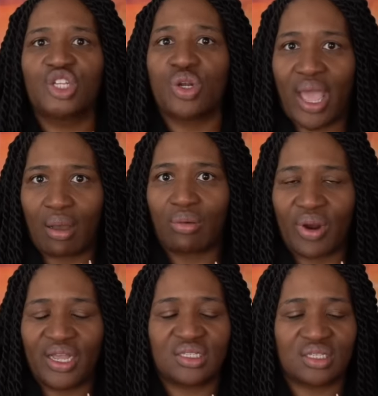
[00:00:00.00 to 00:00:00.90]
I do now,
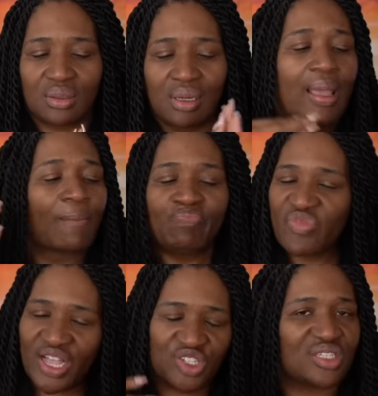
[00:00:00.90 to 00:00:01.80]
right? So
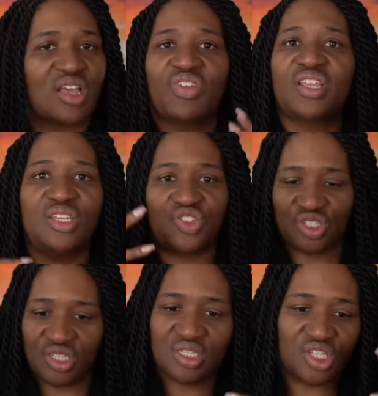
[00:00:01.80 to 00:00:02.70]
I just love that he's
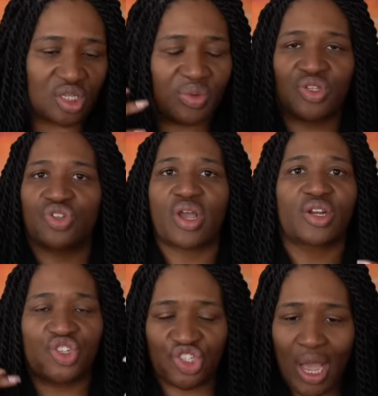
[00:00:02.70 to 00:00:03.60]
just continuing to try
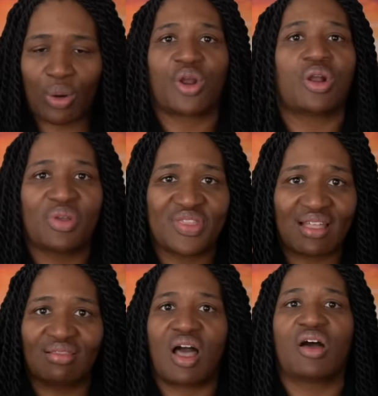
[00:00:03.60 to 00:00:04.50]
to shower her with
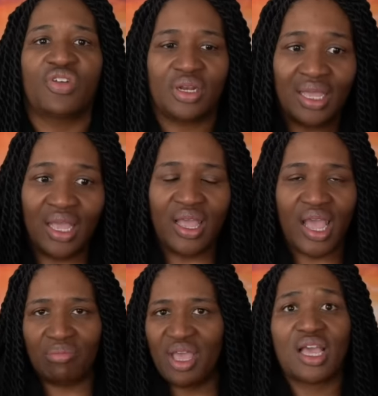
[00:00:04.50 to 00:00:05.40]
that love and,
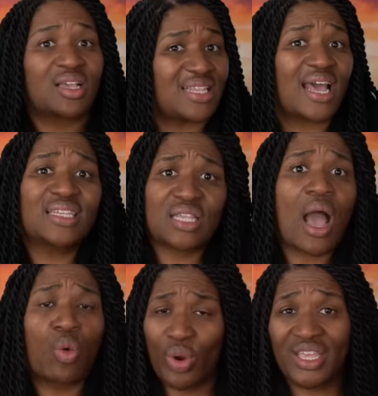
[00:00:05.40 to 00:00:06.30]
and make it, because that is
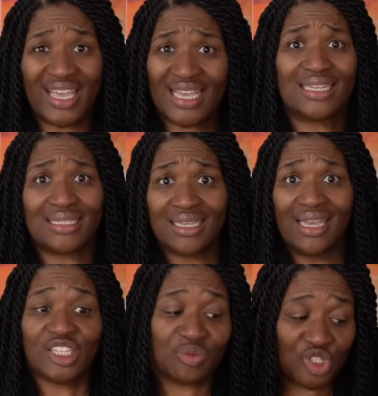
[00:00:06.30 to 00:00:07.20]
how Rick is.
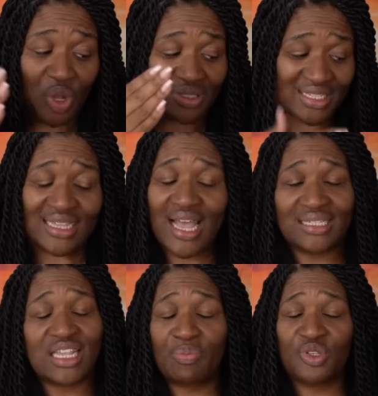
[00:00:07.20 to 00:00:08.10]
As Michonne said
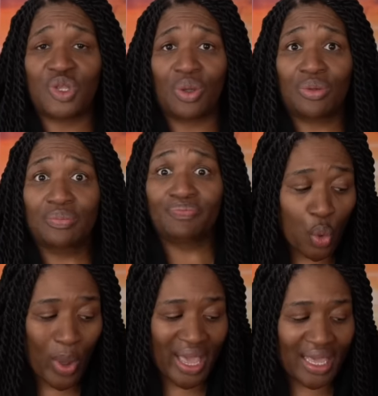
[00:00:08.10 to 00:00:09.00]
last episode, the
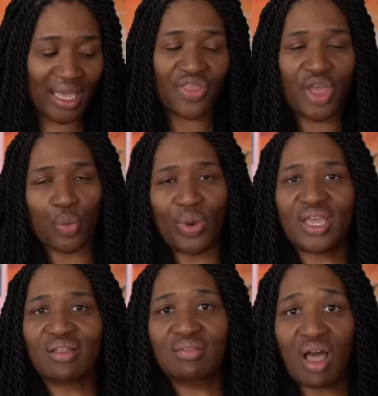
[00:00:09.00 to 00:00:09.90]
way that
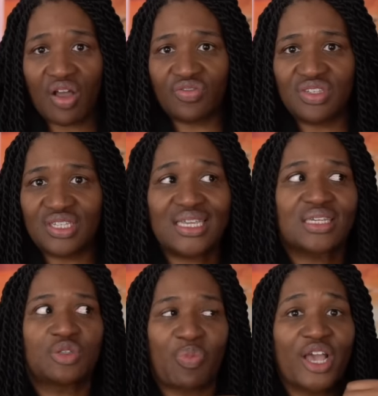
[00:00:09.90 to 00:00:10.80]
Rick loves
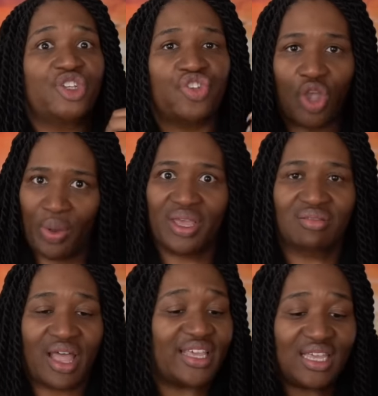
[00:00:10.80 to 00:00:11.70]
is by
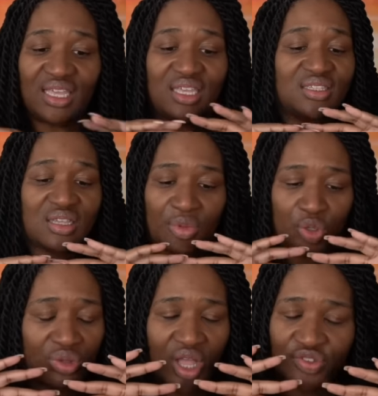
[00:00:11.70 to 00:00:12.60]
showing, like, he he's someone
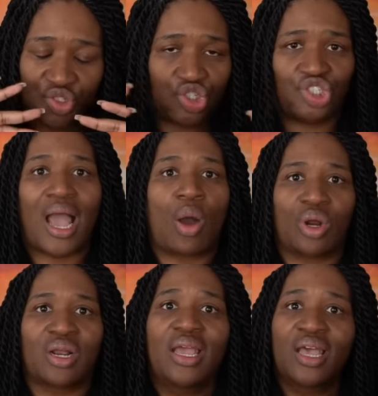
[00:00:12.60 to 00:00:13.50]
who loves to
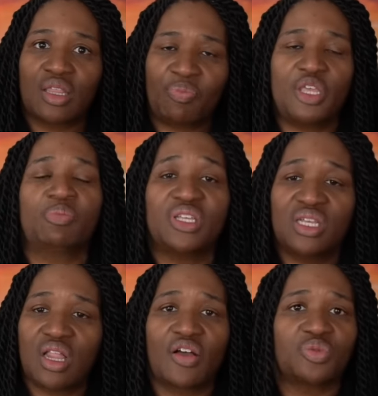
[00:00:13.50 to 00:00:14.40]
shower the people
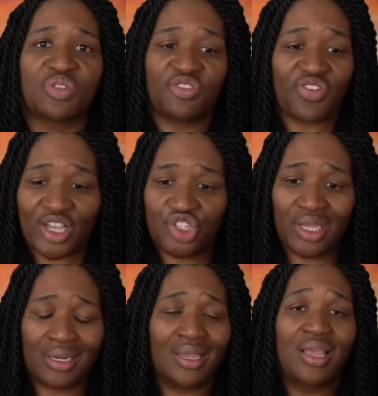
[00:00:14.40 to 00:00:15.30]
he loves with
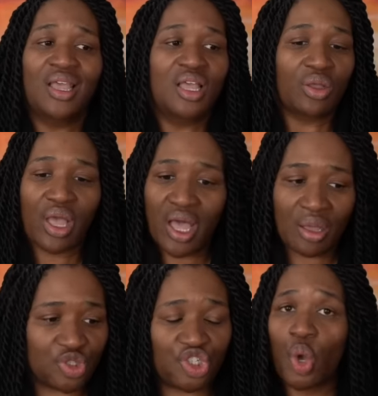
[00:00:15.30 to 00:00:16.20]
affection,
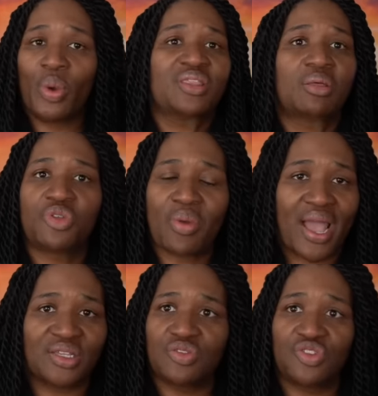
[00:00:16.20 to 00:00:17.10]
um, showing them through
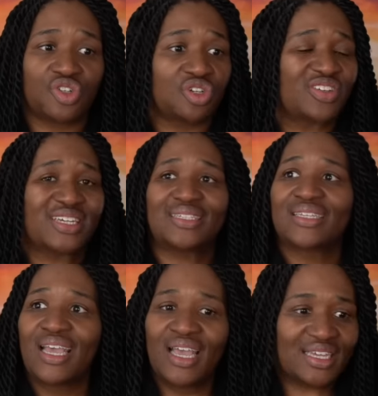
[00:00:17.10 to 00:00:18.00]
acts of
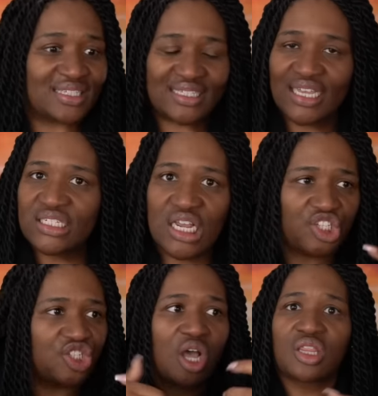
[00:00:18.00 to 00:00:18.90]
service. As I said,
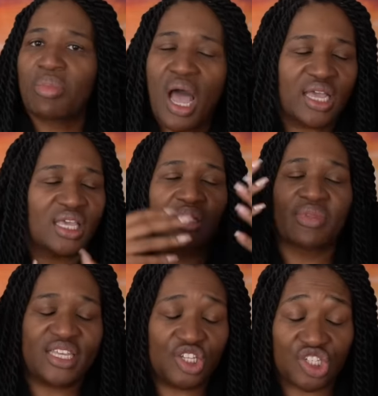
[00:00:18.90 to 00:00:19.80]
touching on them, hugging them.
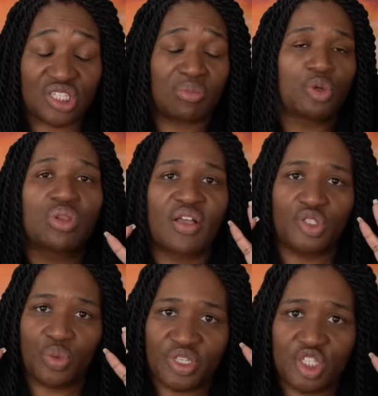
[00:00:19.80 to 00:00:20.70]
Like, he's just someone who
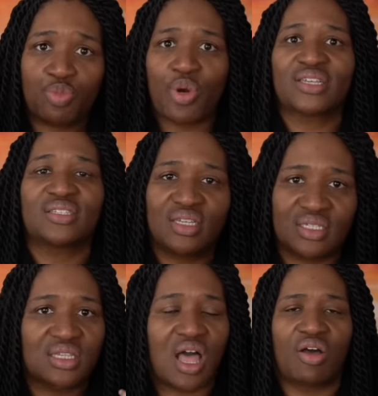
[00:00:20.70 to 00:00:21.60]
loves to express
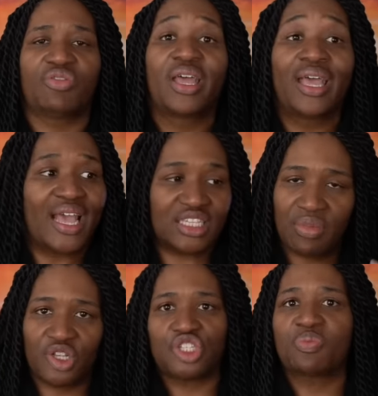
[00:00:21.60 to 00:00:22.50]
his love as
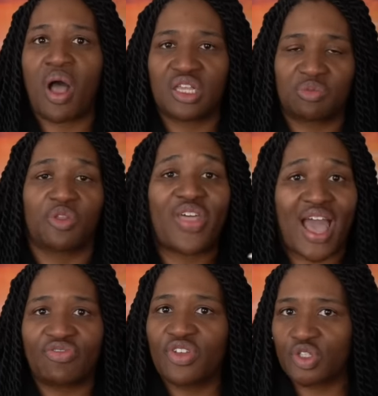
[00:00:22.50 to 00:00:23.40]
much as possible.
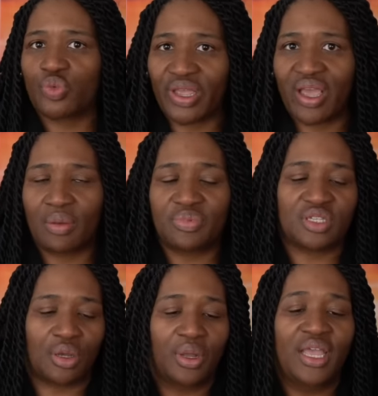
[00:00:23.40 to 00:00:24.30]
That fills Rick up.
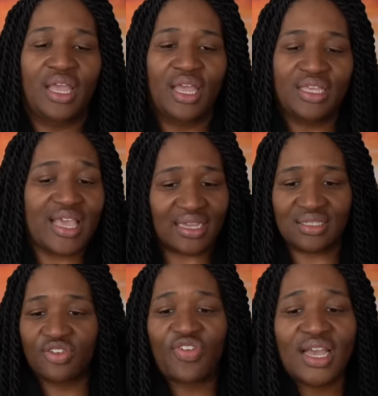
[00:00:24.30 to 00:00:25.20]
So
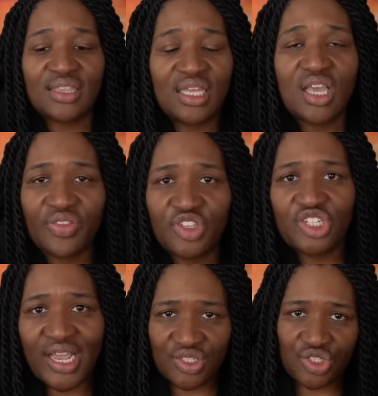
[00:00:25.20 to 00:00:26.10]
yes, the fact that he got the
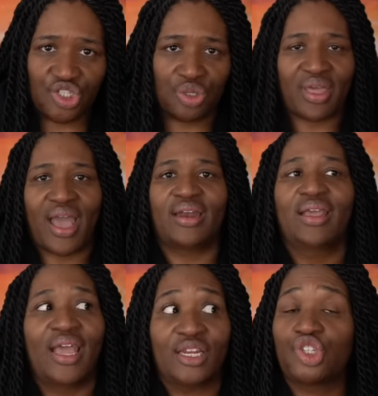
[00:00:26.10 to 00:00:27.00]
chance to do that
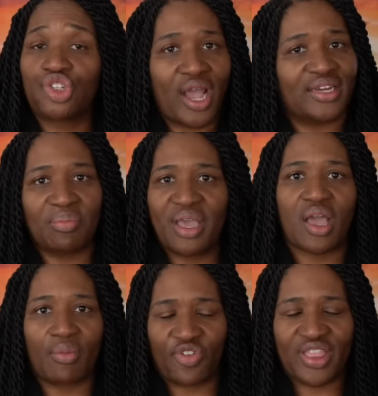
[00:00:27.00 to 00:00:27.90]
and he's trying to
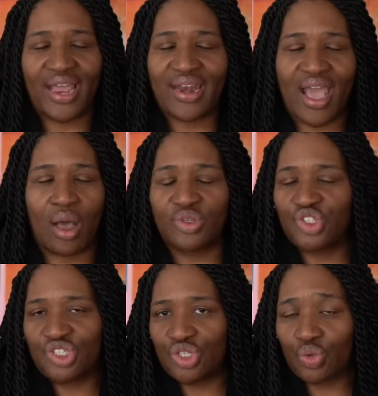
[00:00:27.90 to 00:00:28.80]
make up for that now
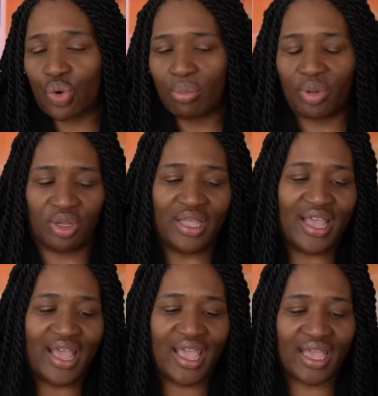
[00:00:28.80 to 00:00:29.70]
is just adorable.
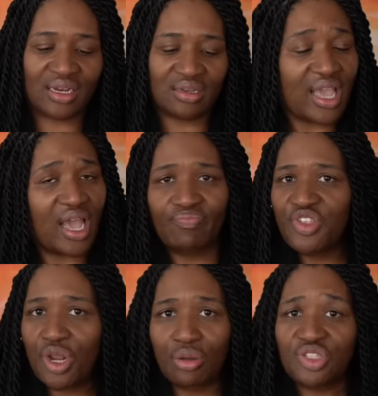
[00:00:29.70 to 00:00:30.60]
And yeah,
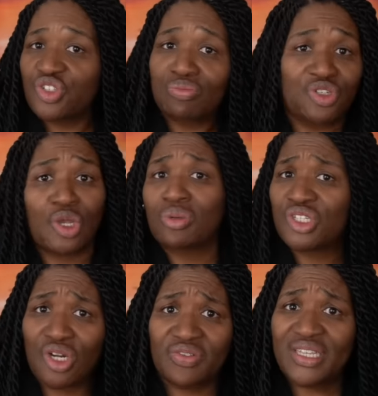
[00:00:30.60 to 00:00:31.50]
you know, des- Michonne
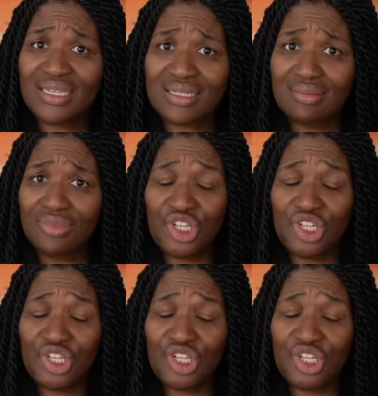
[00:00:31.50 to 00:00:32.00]
deserves it.